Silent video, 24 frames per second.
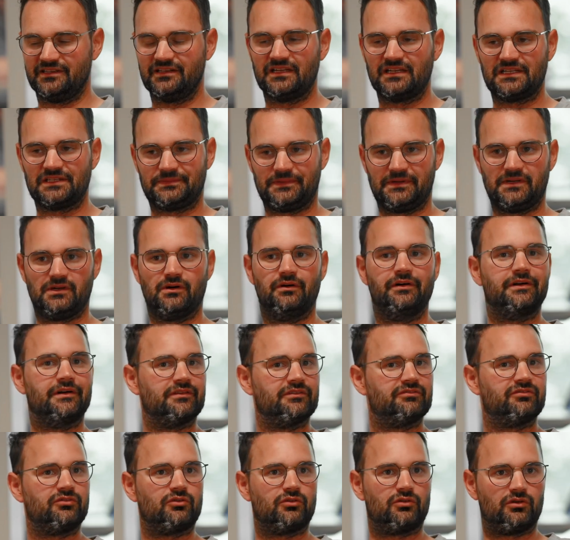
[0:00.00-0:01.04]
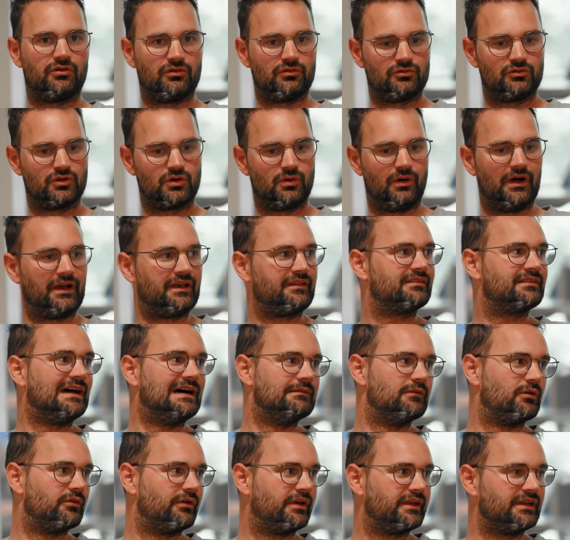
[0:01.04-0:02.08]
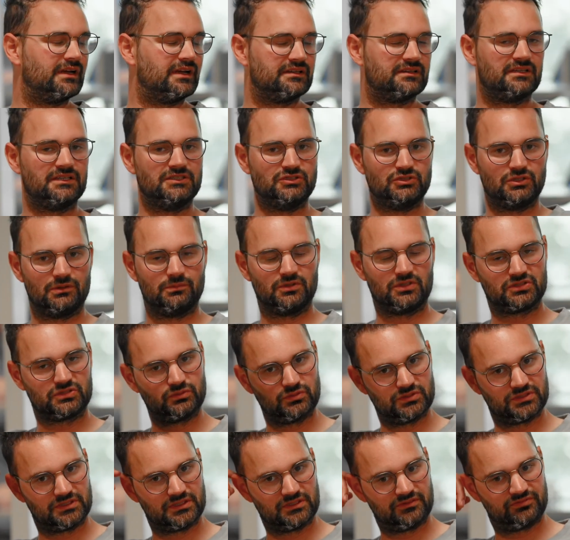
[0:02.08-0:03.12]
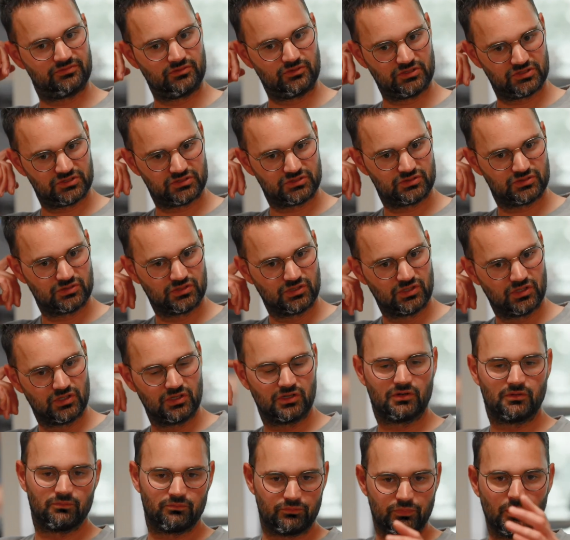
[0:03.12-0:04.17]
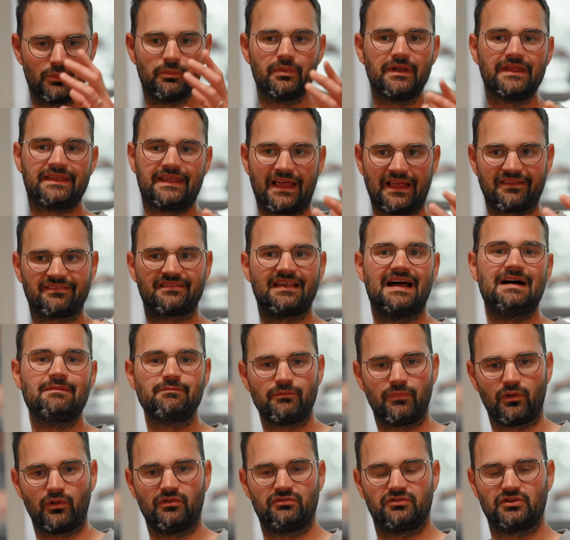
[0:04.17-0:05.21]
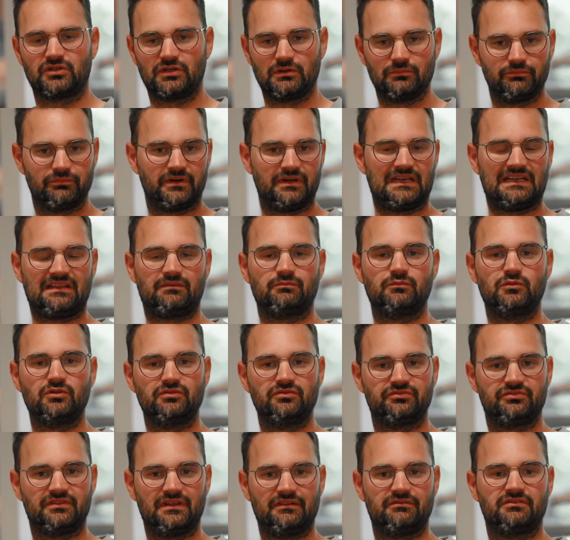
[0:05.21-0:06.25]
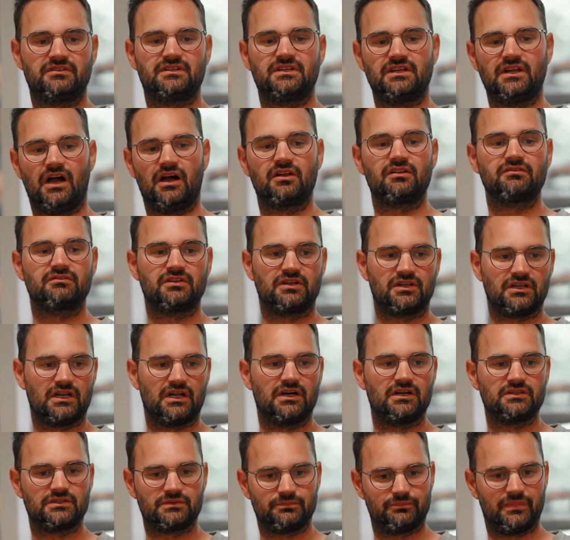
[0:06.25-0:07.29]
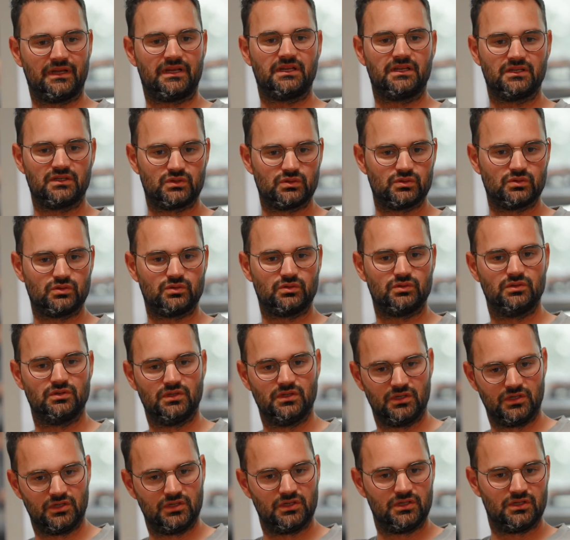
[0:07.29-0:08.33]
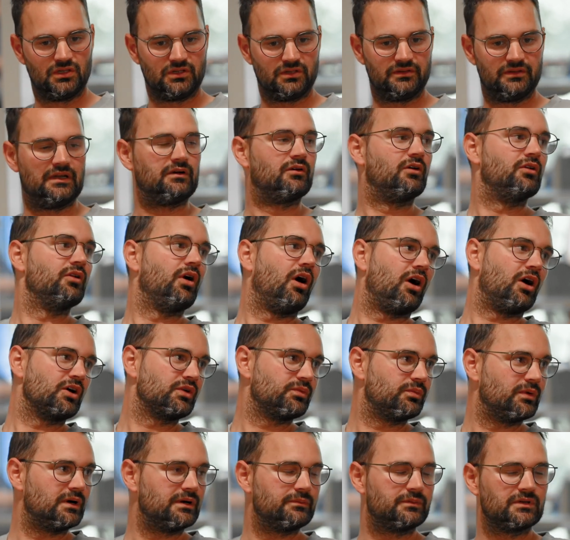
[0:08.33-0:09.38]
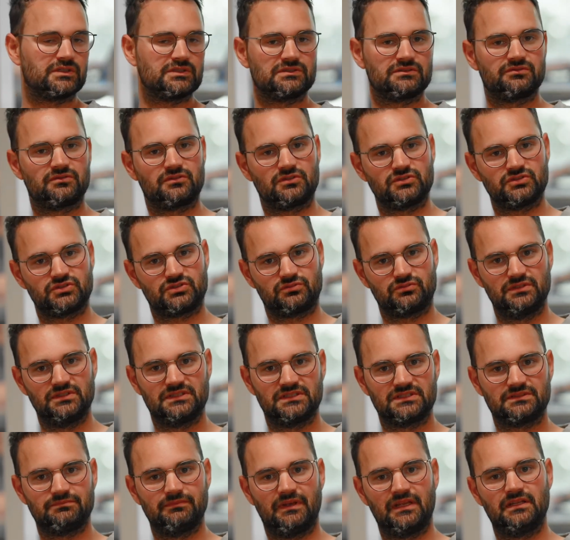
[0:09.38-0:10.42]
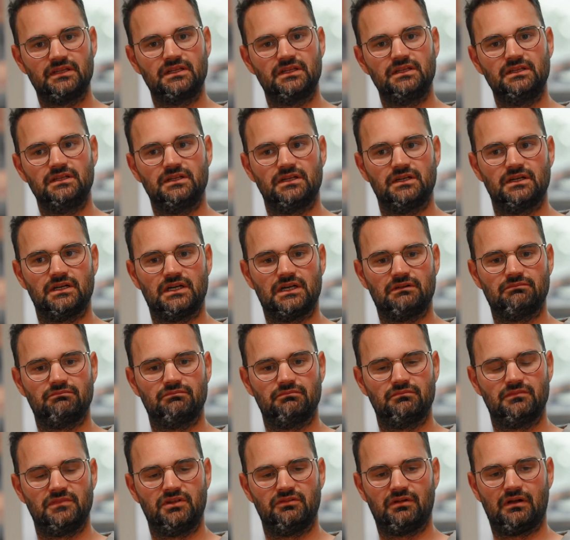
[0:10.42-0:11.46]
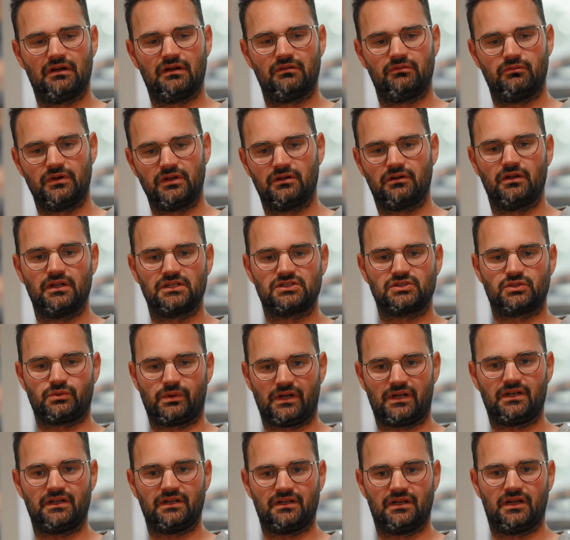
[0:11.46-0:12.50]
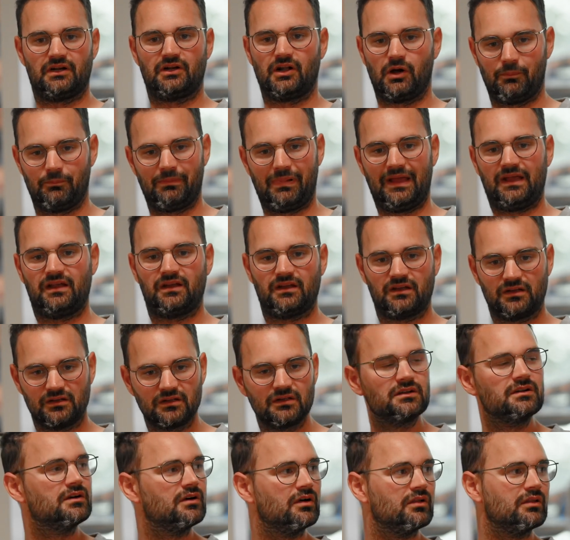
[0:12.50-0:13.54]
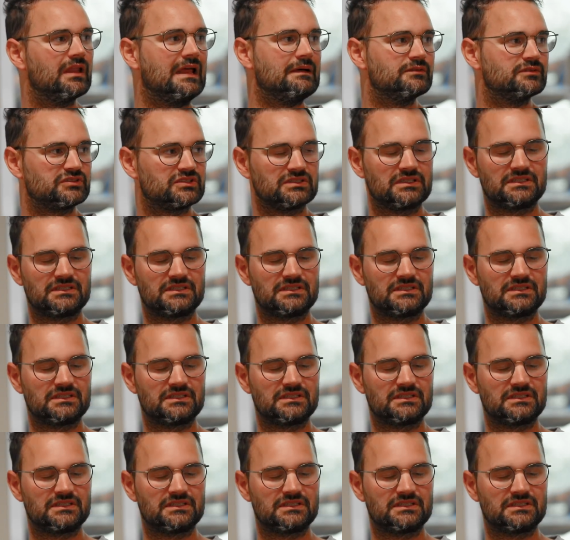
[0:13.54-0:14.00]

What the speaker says: that has been going on for quite a time already. I think Dropbox was the first public example of a company that moves everything out of the cloud back into their own hardware because of cost reasons mainly. If I recall it correctly, they're now back on Amazon